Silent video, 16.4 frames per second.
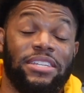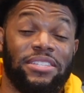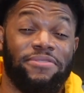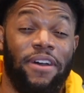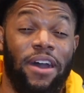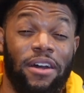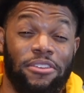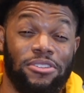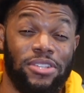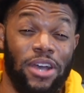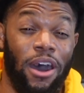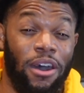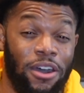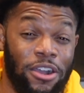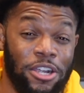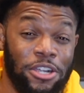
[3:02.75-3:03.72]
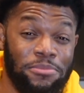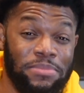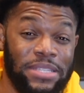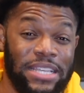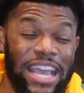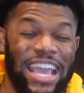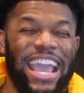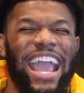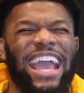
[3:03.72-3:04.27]
his father's
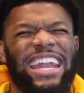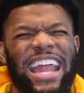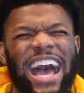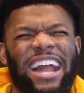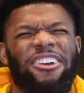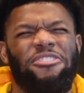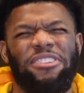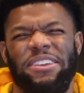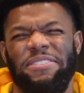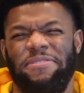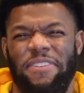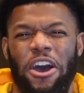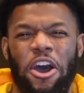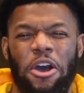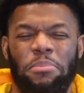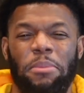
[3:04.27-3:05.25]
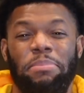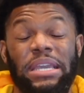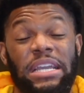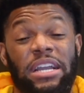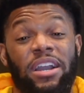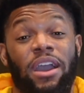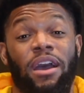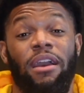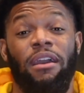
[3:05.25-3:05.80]
arms, and not only fall, but be
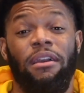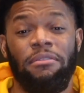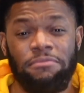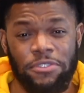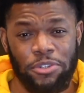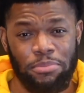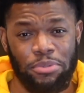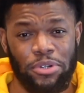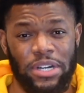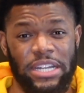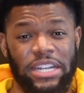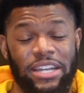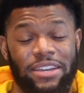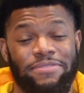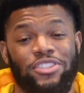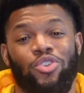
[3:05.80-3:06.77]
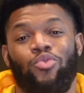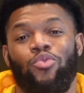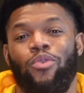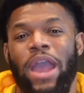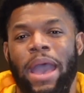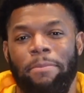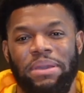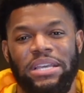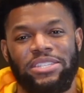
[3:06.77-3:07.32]
comfortable enough to
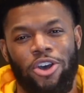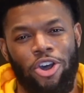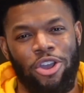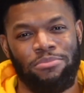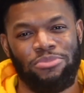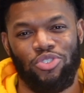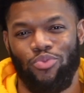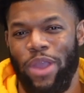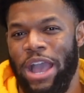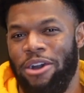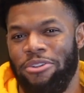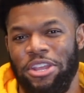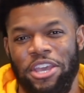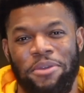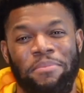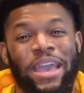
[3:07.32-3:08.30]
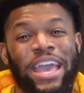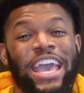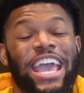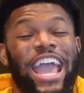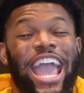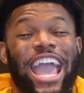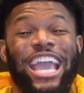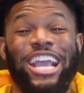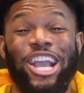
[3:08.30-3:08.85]
wrap his arms around him
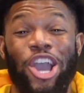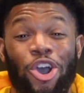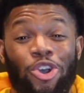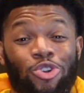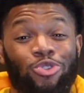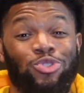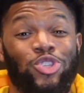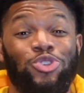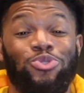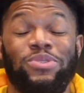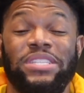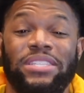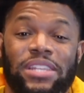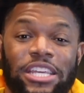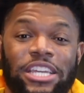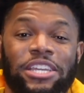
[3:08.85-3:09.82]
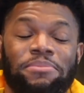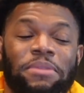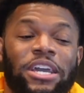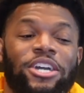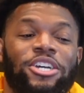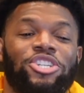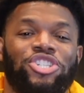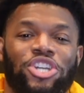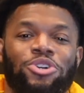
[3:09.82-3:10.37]
and go to sleep,
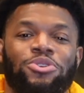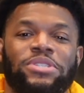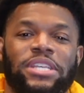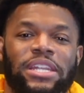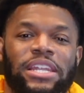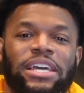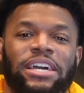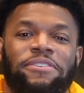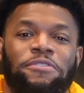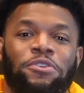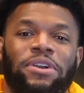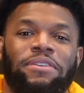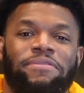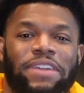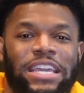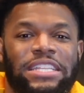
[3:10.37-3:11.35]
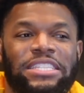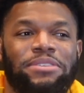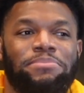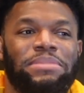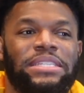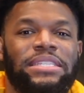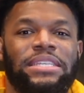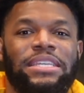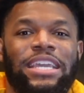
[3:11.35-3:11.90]
shows a level of
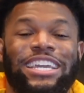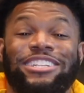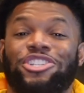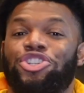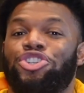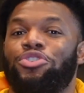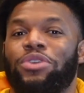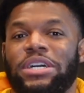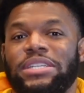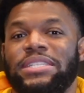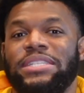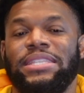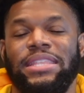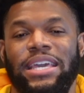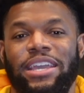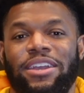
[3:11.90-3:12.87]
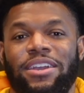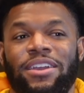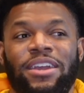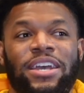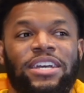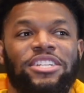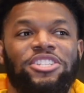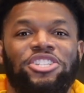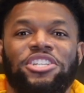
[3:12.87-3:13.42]
intimacy and trust there,
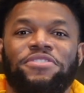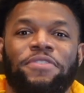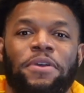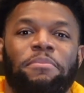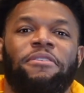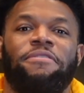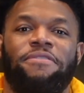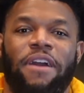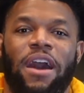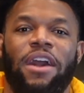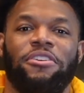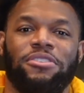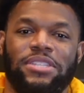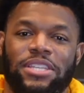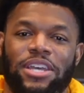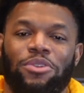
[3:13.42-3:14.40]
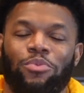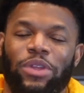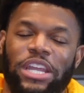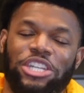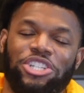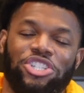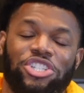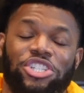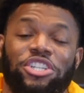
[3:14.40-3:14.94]
just from a father-son
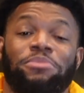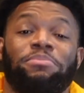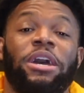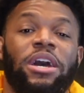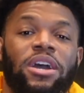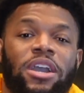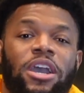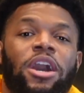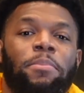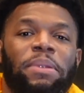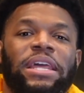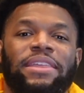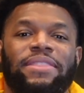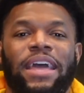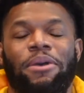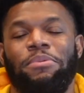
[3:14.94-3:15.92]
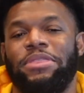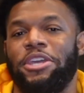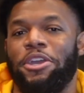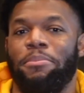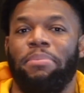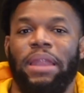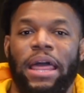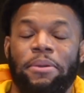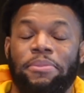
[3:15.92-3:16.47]
relationship. Coupling that with
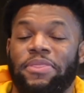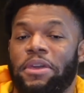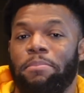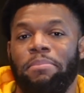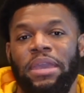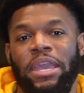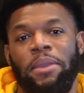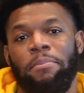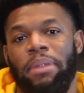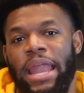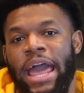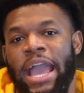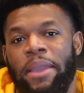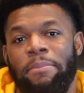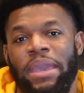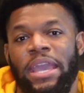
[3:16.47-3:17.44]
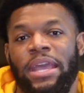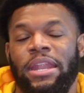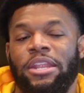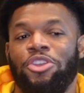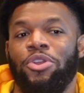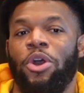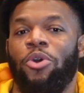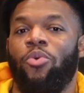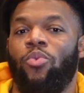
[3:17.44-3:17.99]
them being Black men,
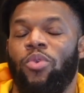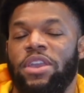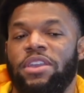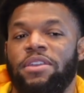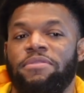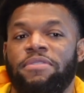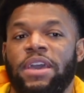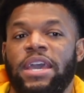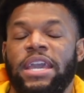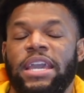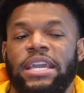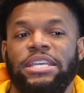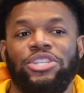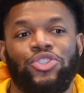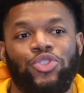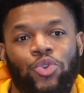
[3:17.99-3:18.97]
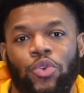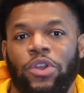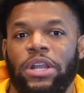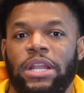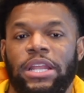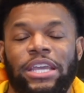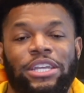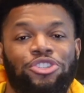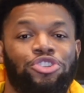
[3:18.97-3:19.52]
and we've
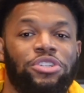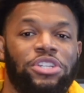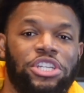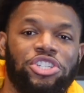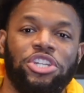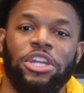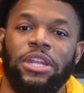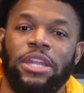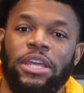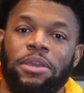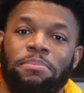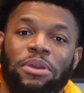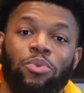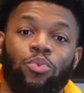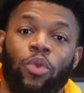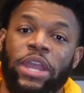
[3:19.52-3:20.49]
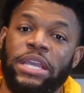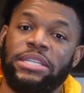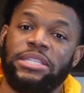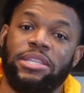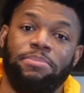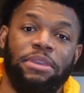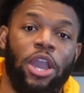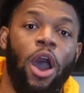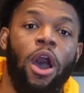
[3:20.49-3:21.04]
historically and traditionally been raised
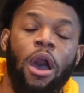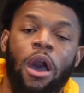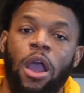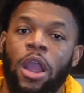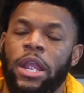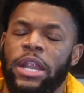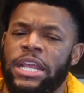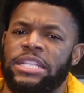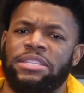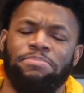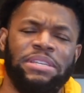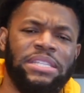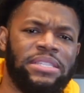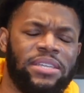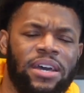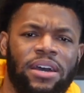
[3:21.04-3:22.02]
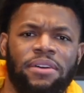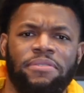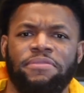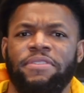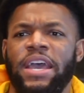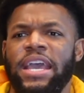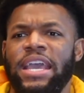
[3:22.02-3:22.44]
to be hard and to be tough